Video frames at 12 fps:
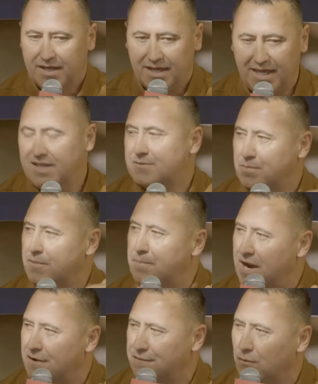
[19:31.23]
he's
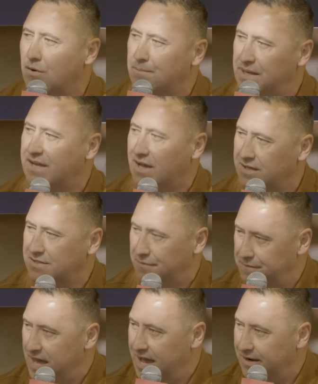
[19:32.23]
prepared for it because
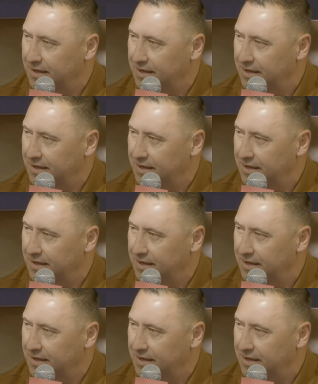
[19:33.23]
of that.